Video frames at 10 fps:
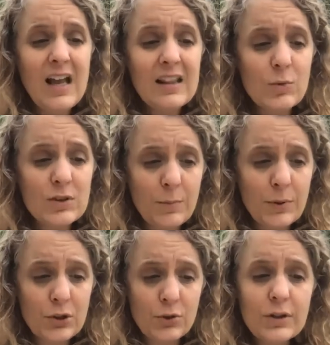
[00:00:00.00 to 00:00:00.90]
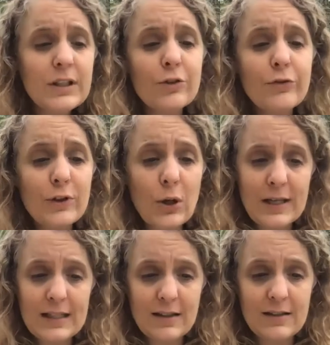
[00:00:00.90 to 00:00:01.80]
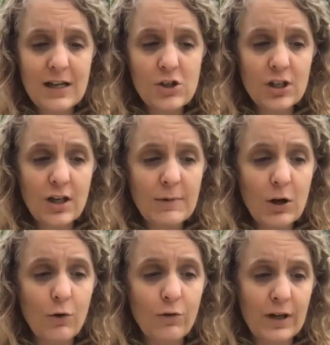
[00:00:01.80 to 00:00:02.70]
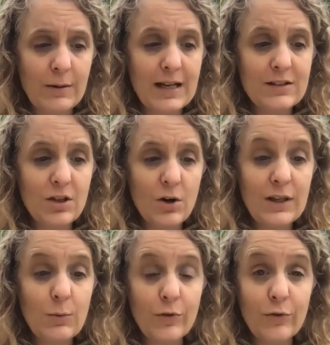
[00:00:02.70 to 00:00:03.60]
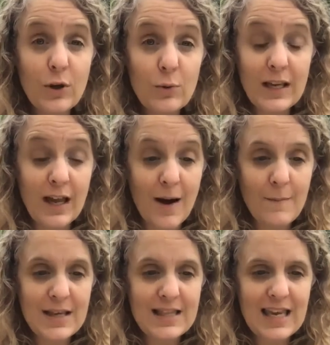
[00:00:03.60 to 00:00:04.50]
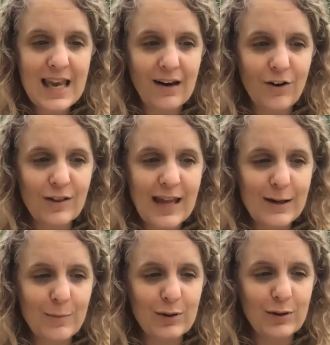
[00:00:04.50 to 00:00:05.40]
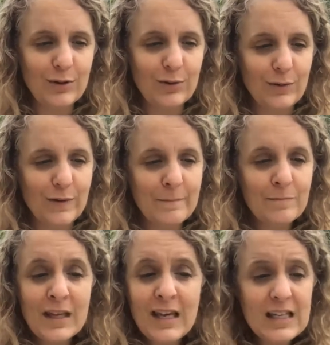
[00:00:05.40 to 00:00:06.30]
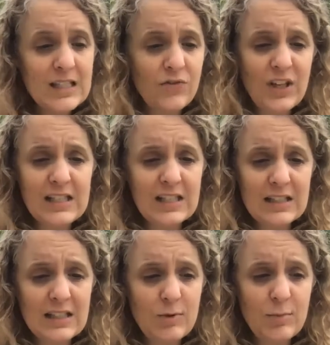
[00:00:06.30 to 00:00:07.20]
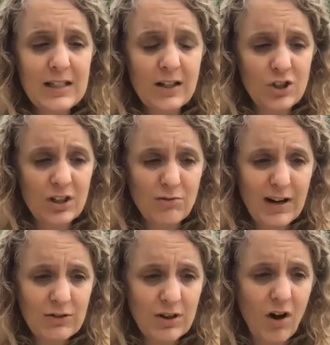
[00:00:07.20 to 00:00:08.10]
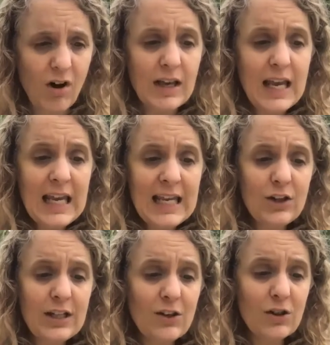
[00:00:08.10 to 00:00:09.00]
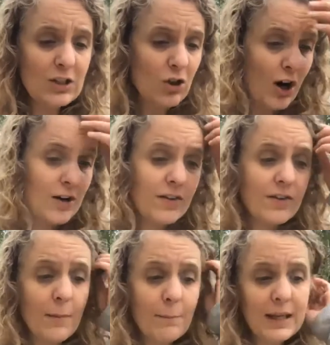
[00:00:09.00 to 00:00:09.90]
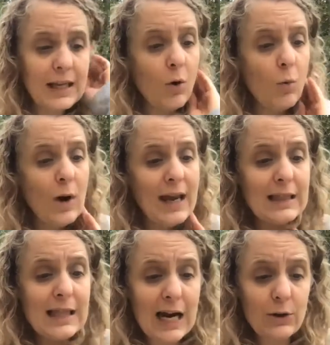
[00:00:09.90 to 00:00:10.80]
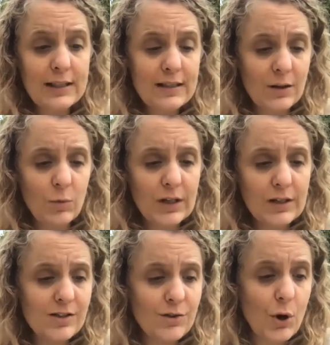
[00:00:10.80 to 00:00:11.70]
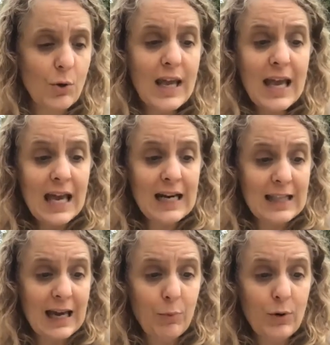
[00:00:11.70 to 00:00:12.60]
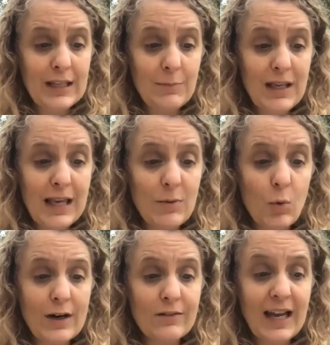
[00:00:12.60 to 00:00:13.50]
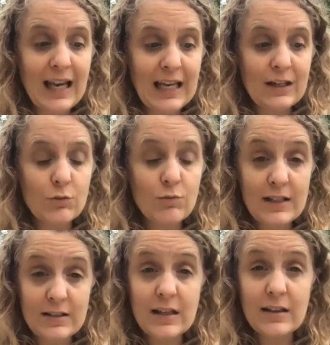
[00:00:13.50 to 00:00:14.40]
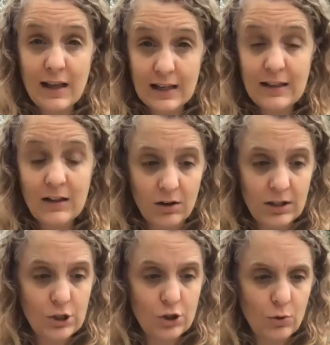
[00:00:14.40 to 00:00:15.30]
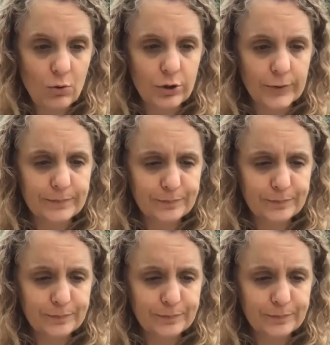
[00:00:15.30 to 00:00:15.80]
There was a peculiar floating sensation coming over him as though he were floating up in the air like a balloon. His feet didn't seem to be touching the ground at all. He could hear his heart thumping away loudly somewhere in his throat, and at that point he became aware of a hand resting lightly on his shoulder.